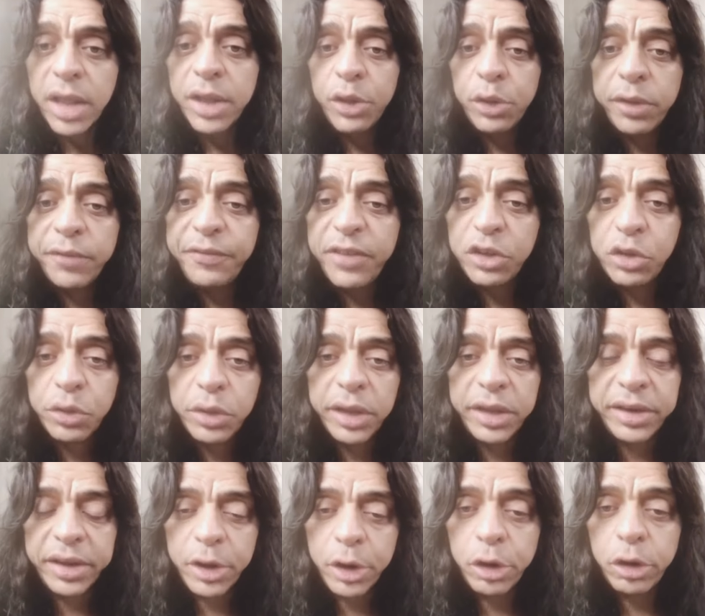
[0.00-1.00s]
You invest
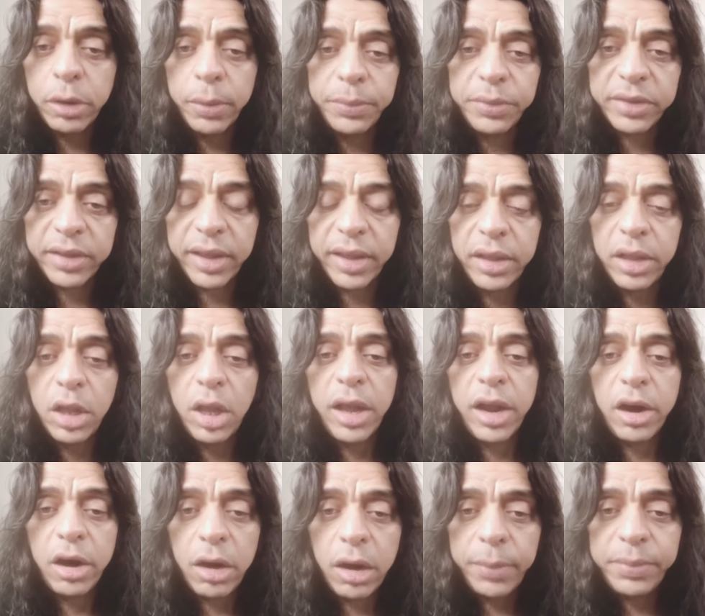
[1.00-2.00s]
in herbs.
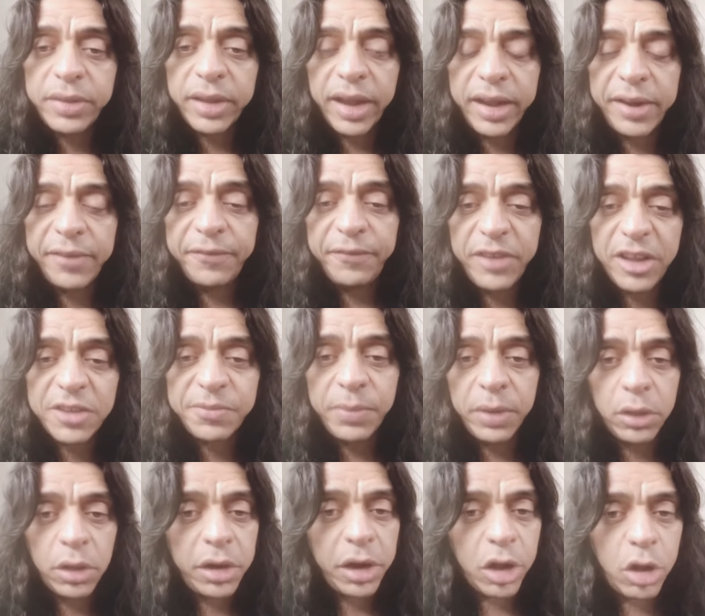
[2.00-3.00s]
Herbs are an
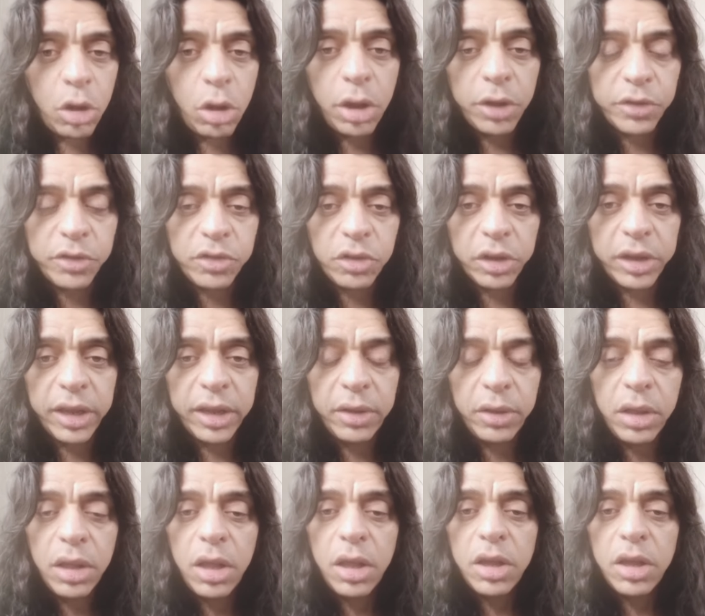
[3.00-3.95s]
investment, not a cost, okay?